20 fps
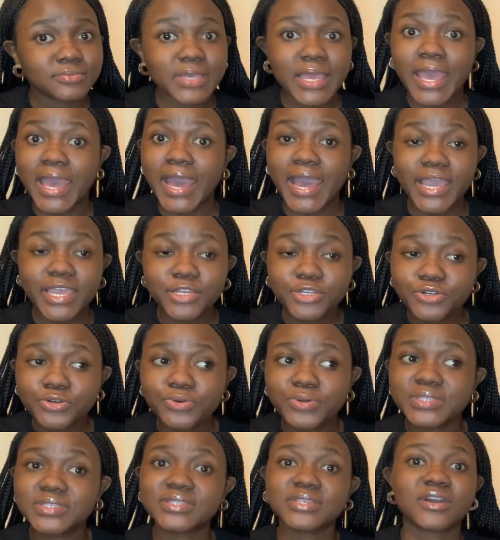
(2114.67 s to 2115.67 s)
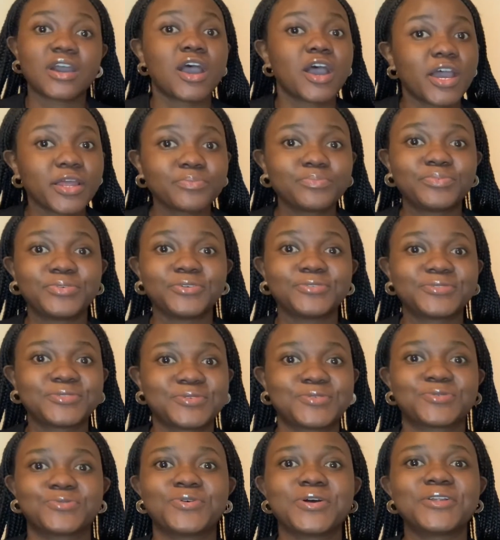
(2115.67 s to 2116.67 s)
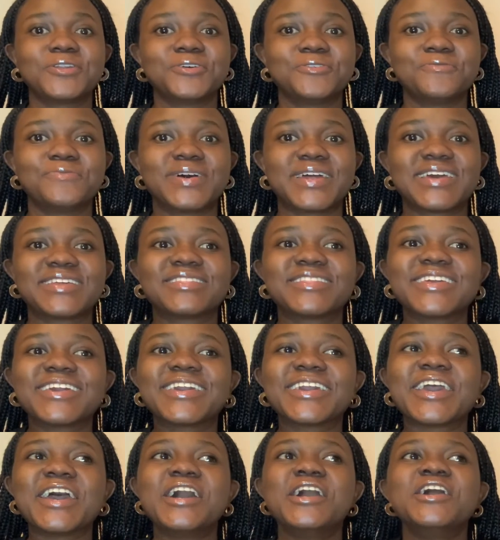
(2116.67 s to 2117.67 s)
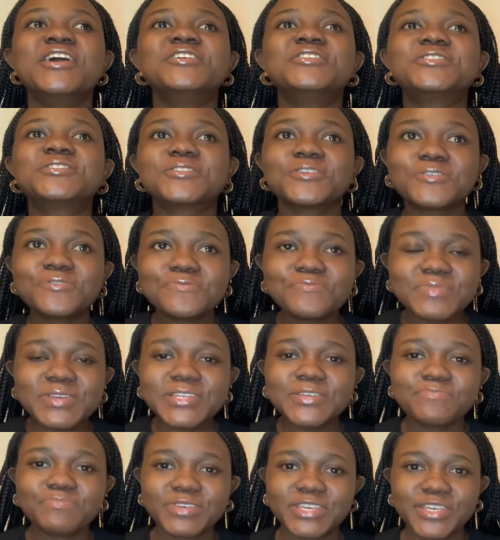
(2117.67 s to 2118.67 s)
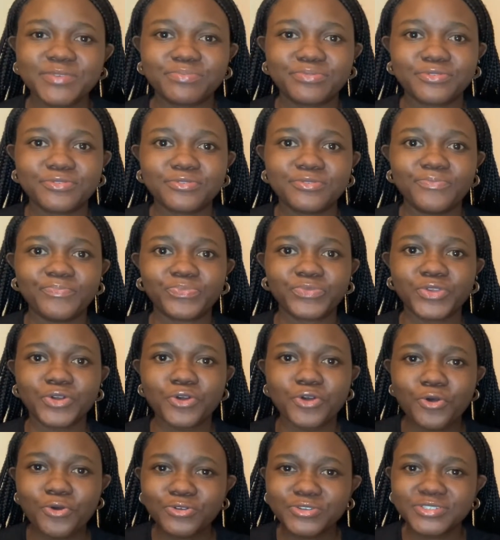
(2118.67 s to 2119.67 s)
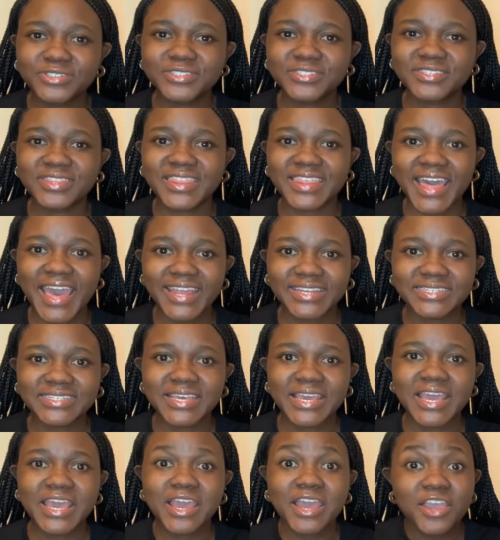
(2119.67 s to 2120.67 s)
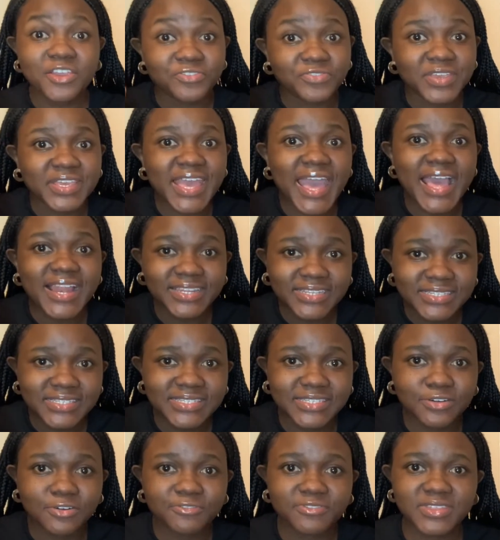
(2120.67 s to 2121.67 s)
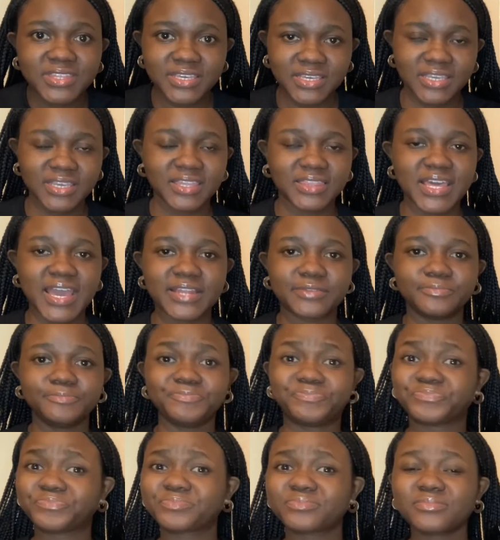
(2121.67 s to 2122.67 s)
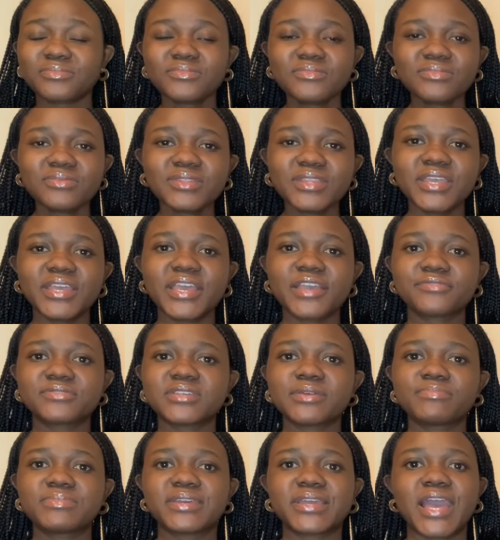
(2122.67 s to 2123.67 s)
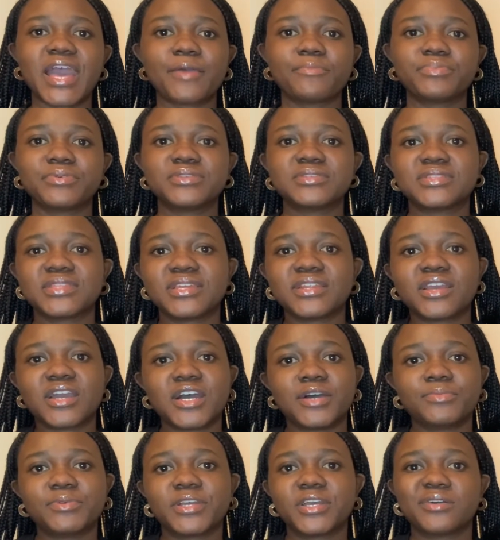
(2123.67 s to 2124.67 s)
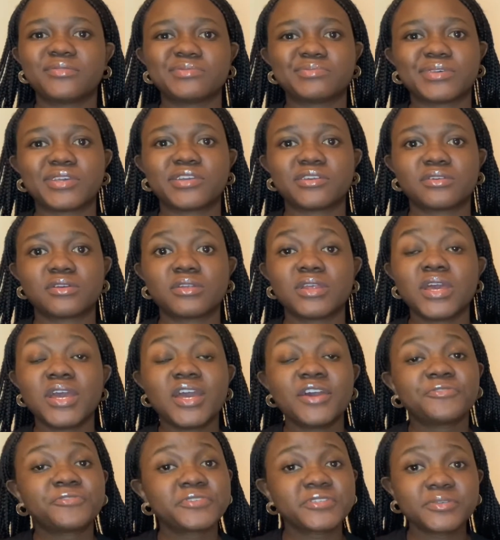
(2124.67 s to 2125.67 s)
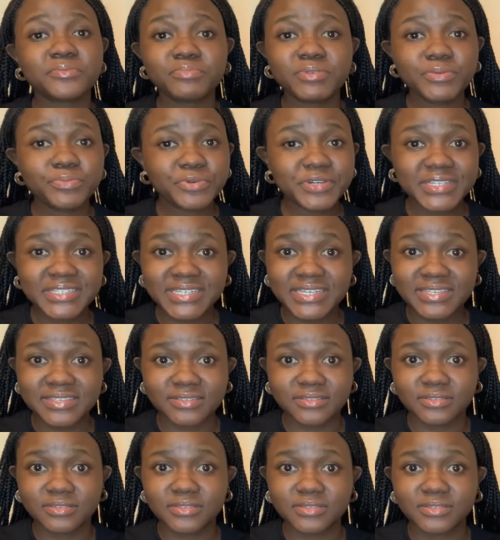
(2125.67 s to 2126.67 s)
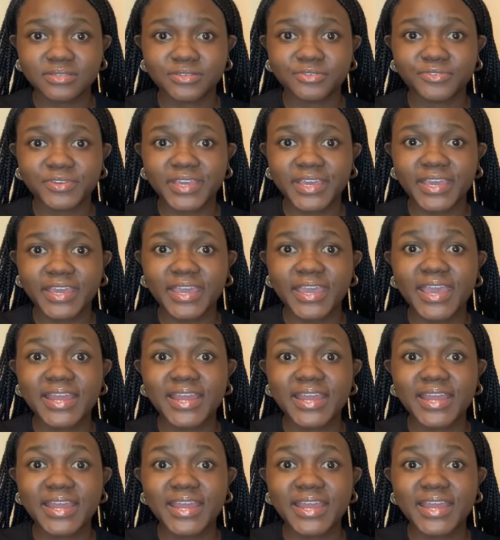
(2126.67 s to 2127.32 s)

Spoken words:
I know it's a hard pill to swallow, but I think so many people hold on to that reality of thinking that if something happens, then karma comes back around. For some people, it doesn't, okay?